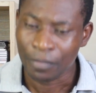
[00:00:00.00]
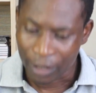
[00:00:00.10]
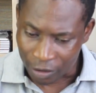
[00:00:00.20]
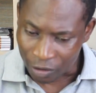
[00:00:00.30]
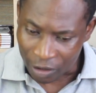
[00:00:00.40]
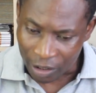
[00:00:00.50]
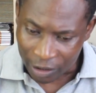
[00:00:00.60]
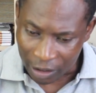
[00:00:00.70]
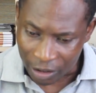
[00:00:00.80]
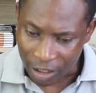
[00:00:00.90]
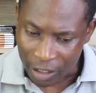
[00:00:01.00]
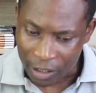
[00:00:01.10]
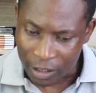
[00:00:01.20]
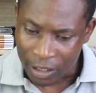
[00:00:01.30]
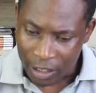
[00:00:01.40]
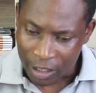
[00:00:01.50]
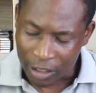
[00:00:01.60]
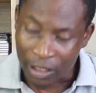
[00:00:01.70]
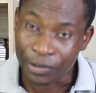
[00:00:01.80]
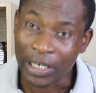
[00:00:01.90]
It's not a cliche,
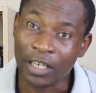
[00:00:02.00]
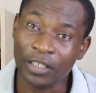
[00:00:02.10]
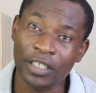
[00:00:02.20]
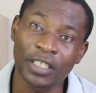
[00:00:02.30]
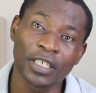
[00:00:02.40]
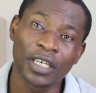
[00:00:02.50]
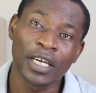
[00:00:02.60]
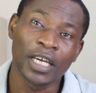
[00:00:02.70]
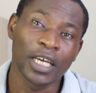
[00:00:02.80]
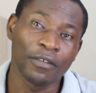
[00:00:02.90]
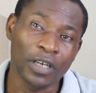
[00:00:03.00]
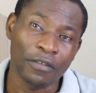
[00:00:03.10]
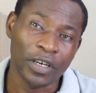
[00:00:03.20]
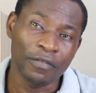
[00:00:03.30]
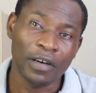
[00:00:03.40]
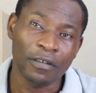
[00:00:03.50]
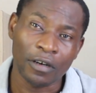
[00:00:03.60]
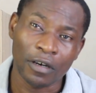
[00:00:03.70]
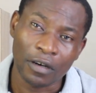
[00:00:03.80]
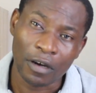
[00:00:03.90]
it's a reality. If you have ever
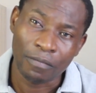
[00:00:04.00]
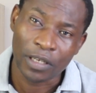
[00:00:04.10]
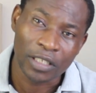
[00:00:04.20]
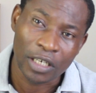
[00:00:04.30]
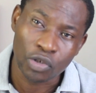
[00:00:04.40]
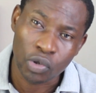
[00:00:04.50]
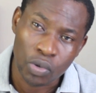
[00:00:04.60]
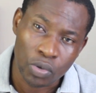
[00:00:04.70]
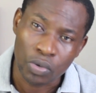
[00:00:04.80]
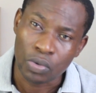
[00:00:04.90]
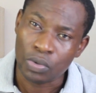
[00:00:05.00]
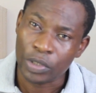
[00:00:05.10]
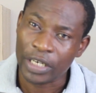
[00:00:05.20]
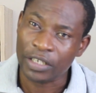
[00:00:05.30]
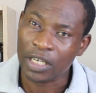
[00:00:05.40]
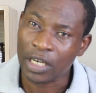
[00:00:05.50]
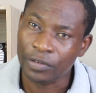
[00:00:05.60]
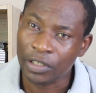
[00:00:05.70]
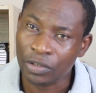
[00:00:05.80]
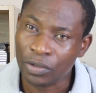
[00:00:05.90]
completed school, whether it's
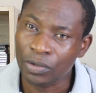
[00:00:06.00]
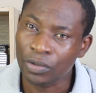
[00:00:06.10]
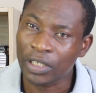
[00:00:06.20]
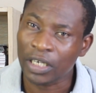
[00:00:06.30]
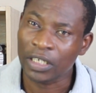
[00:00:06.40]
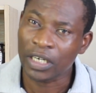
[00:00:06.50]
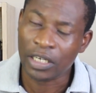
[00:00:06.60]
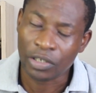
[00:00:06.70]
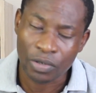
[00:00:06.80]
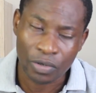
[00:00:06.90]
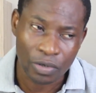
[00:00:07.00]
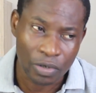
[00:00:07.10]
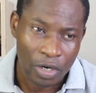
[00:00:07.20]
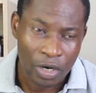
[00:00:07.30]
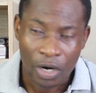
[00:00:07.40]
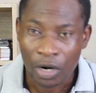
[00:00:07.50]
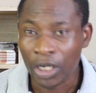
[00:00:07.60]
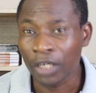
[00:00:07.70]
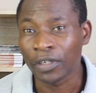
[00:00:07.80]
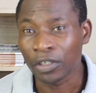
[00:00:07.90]
secondary school, technical school,
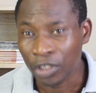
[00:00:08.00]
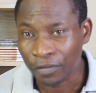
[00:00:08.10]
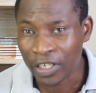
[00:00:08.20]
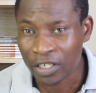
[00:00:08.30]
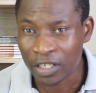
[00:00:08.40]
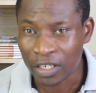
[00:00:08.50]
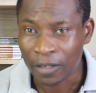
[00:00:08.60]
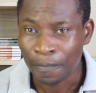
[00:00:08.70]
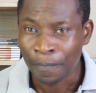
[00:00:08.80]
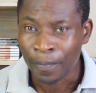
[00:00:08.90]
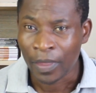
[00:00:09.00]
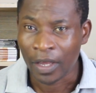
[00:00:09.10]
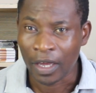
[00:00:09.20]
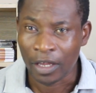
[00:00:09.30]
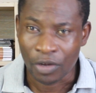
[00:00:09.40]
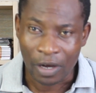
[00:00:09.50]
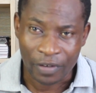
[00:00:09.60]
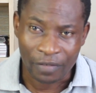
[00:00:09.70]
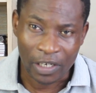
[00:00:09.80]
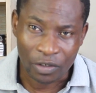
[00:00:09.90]
or even university, and you have
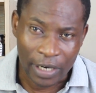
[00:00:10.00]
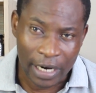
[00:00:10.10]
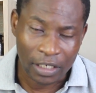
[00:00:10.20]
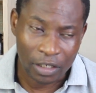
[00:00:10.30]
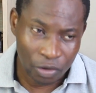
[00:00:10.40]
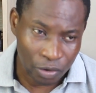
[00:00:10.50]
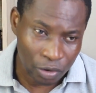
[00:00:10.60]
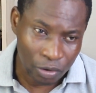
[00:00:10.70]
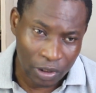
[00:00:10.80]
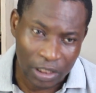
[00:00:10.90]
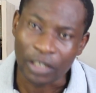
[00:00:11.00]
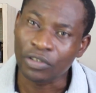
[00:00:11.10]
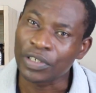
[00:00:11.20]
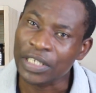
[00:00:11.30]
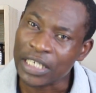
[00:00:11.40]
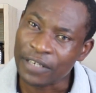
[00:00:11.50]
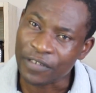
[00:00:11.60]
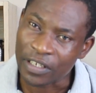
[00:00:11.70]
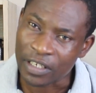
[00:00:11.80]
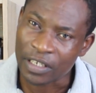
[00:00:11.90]
ever tried to send your
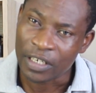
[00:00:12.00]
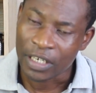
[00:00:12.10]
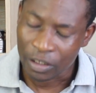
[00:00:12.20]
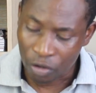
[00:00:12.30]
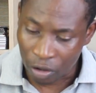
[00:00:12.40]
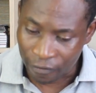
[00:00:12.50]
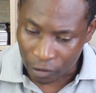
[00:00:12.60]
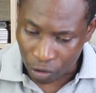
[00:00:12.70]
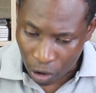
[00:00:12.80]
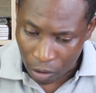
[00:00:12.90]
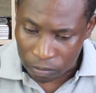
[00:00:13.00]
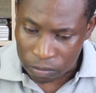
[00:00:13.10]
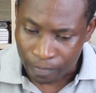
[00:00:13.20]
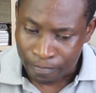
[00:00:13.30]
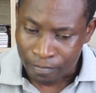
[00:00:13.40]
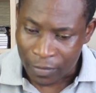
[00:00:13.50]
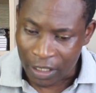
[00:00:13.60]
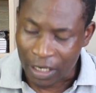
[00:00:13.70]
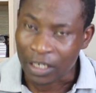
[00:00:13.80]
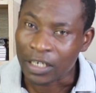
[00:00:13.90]
CVs to look for job
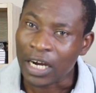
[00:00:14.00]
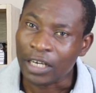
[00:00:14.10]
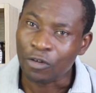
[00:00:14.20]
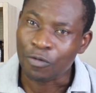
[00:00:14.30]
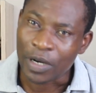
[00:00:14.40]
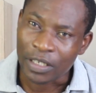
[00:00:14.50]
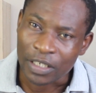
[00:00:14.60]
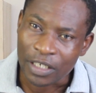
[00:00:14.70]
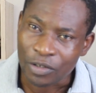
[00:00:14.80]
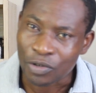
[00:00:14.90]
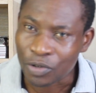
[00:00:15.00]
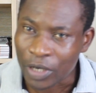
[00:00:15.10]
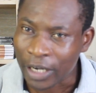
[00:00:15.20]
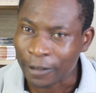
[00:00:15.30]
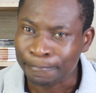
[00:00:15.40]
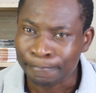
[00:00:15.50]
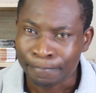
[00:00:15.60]
in Accra, in Kumasi, in Sunyai,